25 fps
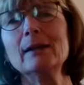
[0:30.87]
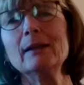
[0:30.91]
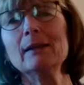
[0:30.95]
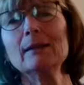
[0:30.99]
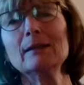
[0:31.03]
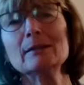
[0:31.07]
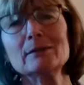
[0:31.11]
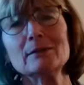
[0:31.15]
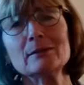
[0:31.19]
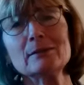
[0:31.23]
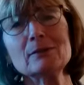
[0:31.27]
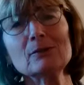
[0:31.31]

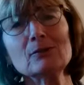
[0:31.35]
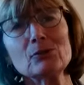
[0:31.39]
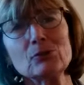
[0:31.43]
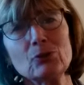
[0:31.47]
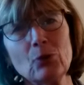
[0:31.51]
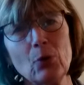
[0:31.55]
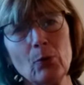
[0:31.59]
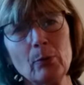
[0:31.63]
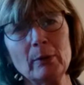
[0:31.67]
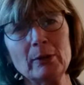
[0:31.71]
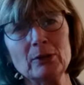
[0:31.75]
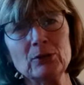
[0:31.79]
This is
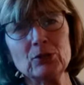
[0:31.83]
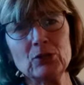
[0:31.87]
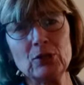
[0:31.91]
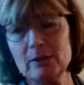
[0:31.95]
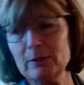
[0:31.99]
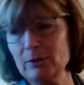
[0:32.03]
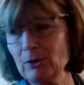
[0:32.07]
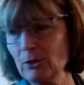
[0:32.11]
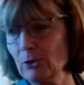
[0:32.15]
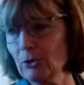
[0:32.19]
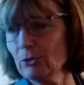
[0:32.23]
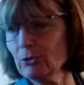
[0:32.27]
so much
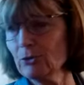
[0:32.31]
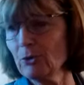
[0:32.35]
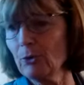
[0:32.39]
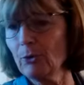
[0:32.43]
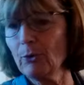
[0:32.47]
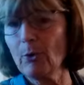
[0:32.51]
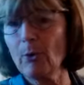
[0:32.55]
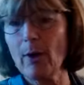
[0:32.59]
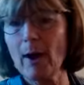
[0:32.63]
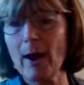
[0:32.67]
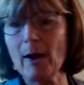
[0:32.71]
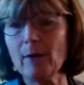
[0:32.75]
easier, so
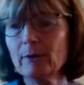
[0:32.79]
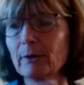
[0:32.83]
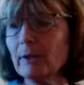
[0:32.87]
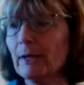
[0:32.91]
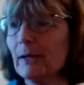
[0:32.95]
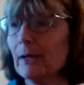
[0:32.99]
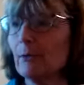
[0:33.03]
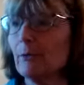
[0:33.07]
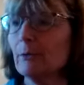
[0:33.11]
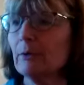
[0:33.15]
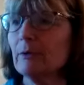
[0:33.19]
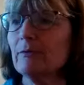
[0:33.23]
go out and
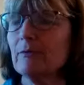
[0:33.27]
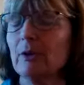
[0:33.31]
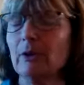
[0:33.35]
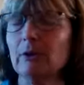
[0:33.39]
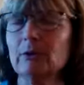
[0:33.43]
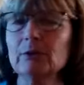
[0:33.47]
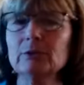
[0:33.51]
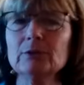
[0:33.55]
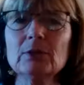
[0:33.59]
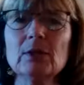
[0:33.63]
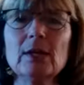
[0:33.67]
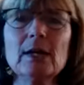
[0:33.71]
get one of
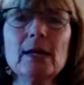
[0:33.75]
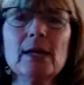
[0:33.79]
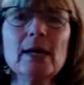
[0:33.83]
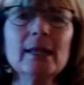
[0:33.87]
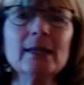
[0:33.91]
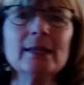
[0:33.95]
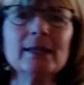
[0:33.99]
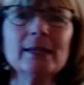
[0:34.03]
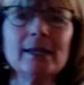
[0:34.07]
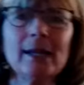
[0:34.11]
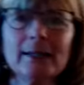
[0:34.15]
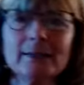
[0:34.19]
those.
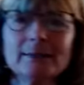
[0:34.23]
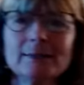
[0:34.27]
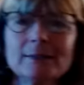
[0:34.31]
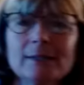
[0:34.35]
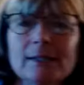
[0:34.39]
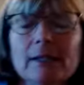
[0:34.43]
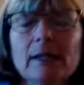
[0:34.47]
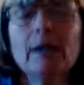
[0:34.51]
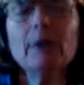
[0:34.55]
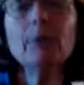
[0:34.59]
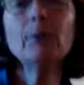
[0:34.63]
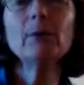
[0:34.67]
The next
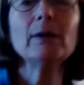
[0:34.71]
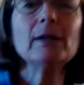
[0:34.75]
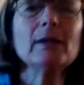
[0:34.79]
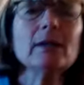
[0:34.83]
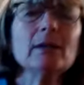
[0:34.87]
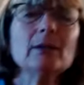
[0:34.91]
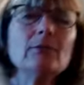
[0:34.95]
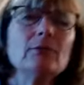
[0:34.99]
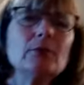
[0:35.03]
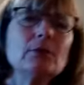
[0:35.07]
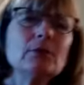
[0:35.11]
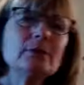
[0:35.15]
tip I want to
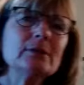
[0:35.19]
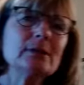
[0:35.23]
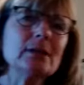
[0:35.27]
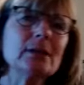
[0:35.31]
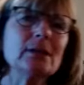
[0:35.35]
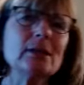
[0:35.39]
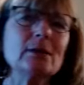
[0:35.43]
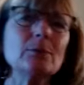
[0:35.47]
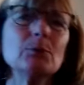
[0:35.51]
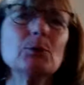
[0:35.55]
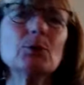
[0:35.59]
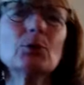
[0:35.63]
give you is to
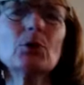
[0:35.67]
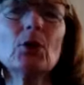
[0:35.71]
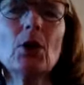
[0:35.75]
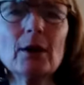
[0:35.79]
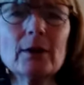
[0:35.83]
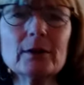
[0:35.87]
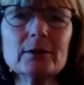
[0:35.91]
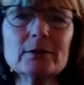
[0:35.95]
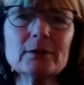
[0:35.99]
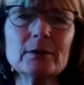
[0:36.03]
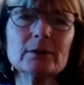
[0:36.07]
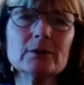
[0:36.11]
keep your
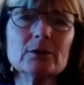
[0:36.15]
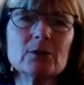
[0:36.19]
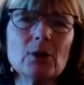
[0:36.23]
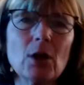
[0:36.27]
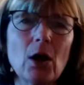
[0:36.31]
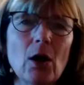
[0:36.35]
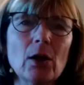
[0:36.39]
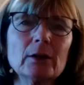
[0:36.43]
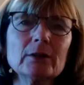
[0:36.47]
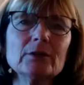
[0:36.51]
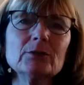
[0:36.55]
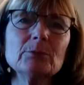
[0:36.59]
cards as
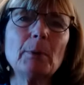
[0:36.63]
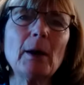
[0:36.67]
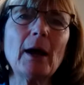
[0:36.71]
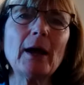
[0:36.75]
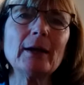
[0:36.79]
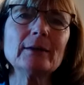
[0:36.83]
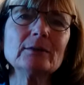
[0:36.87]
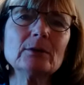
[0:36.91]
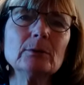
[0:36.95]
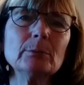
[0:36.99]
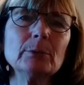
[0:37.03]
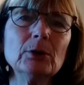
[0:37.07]
tall as
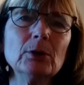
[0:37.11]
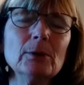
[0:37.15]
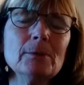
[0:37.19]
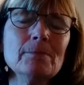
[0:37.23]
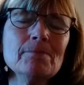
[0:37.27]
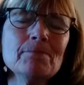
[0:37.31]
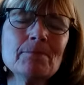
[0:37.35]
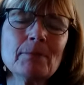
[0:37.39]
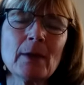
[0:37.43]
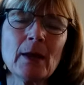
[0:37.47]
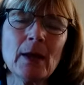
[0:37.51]
possible.